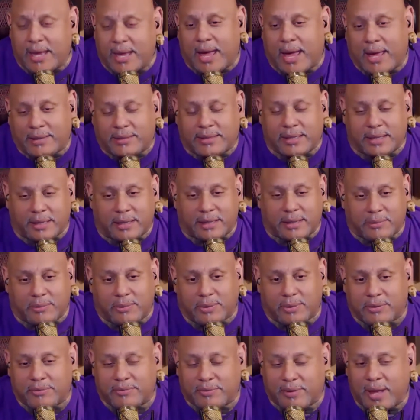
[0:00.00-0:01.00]
yeah. I think he
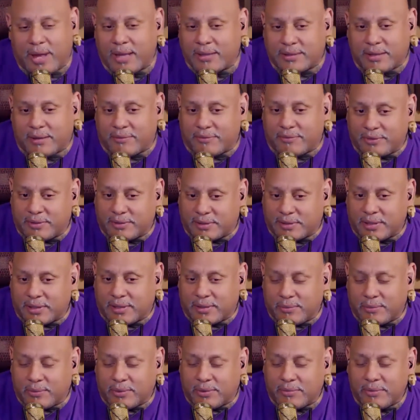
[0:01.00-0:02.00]
would have. I definitely think
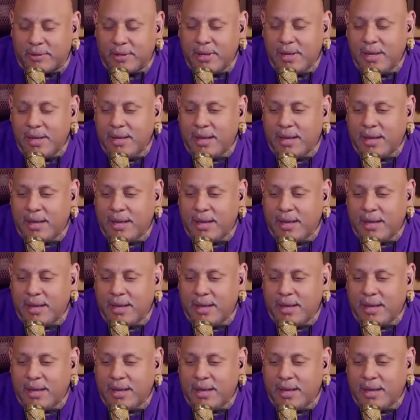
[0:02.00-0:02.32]
he would have.